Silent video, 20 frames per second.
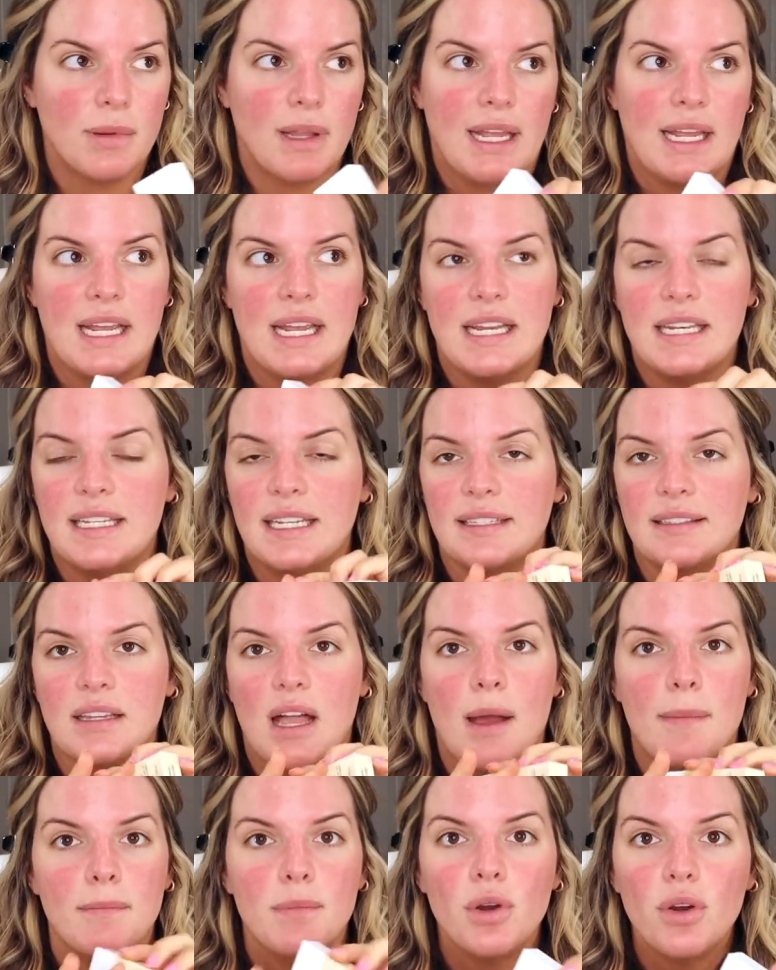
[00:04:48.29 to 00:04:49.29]
Like it does
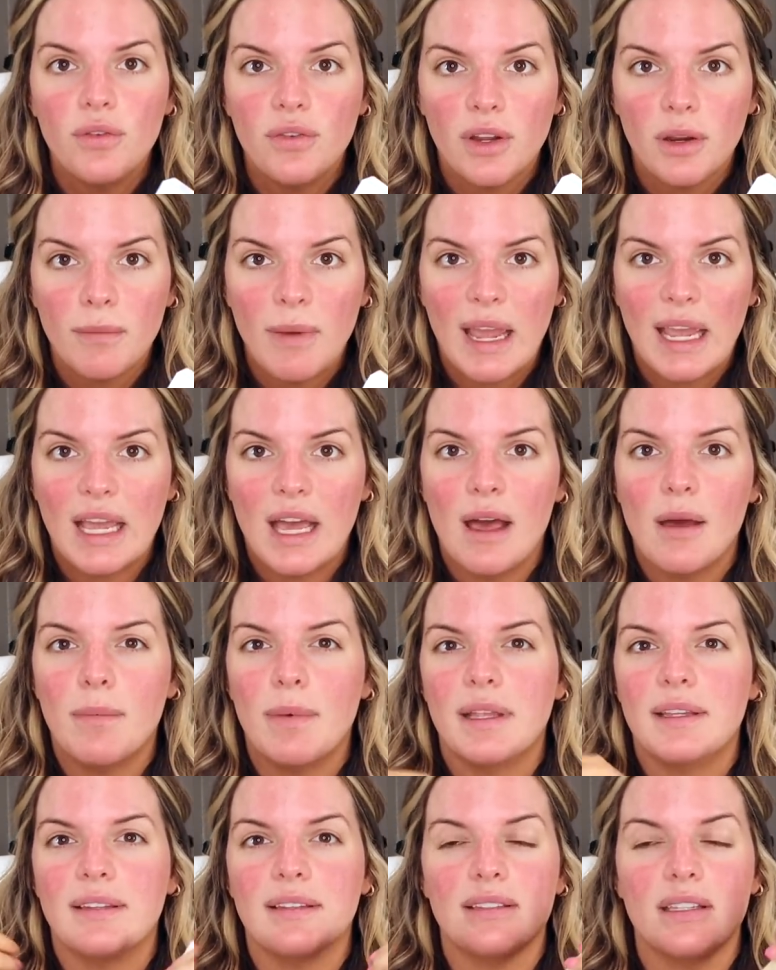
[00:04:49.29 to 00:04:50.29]
not move your
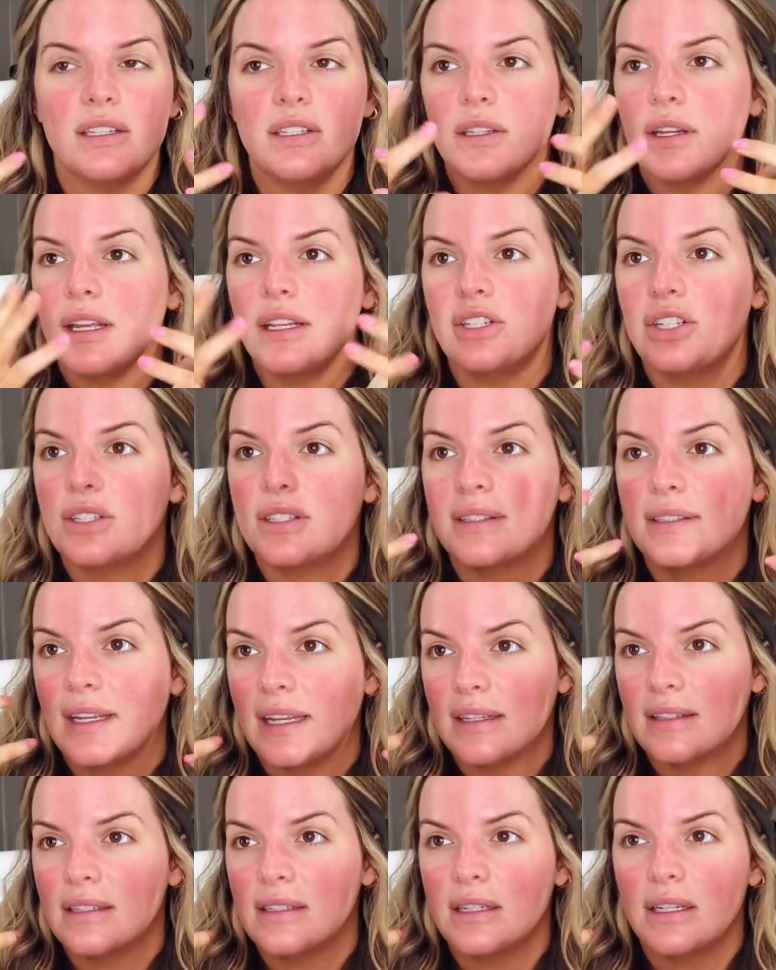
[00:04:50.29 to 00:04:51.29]
makeup. It doesn't, it just
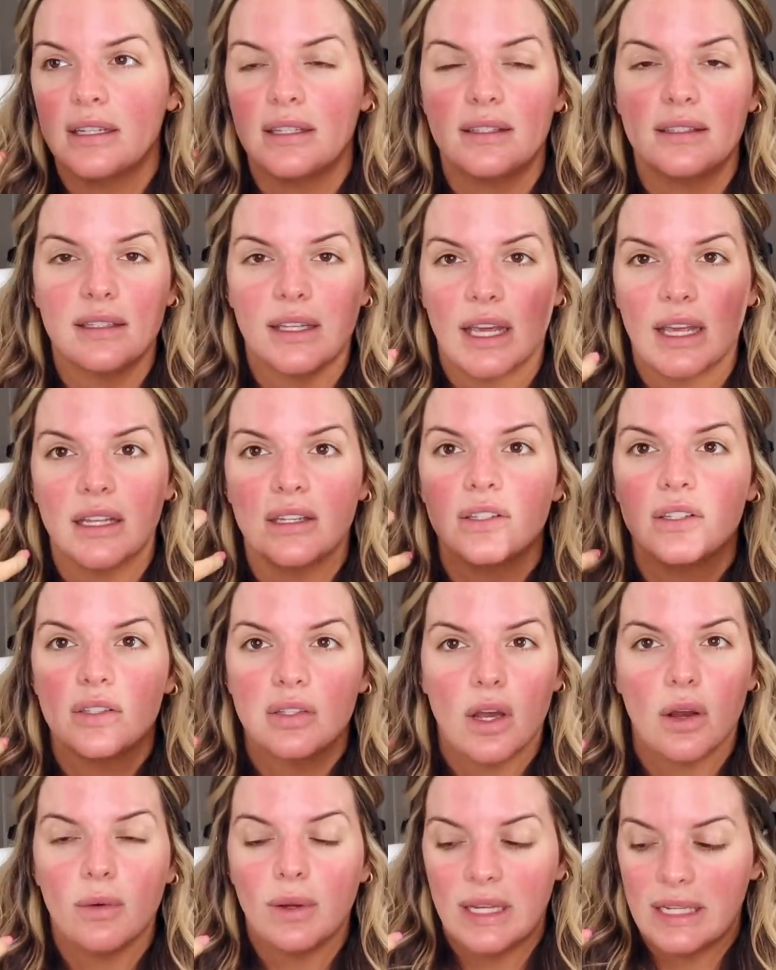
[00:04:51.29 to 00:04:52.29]
sinks into the skin
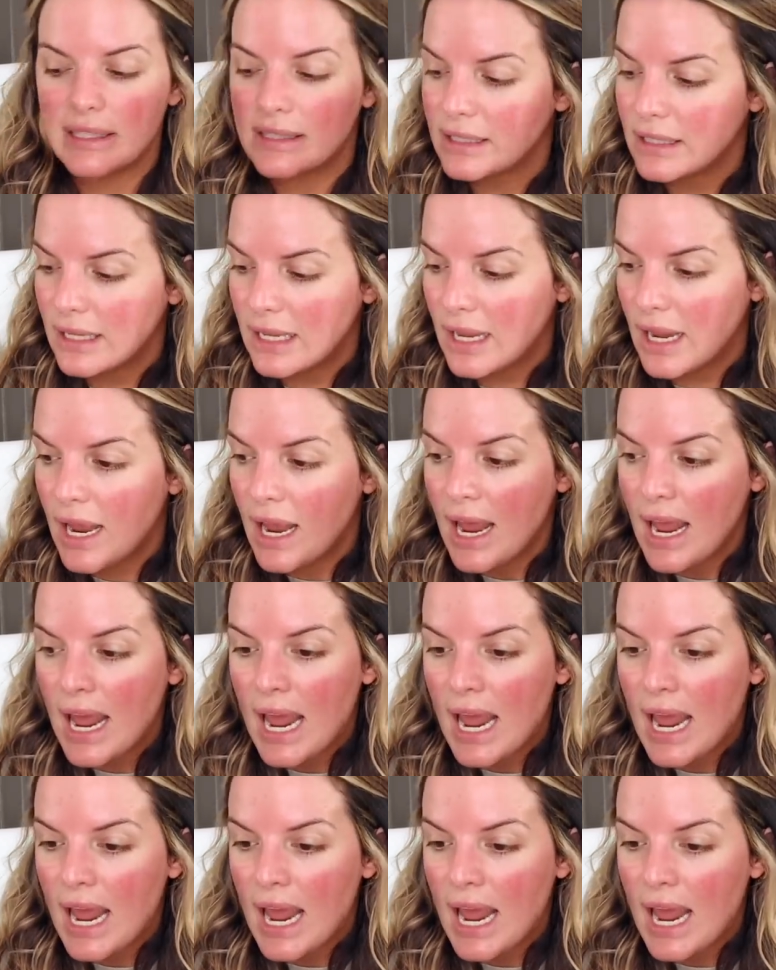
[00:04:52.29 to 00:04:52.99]
so easily.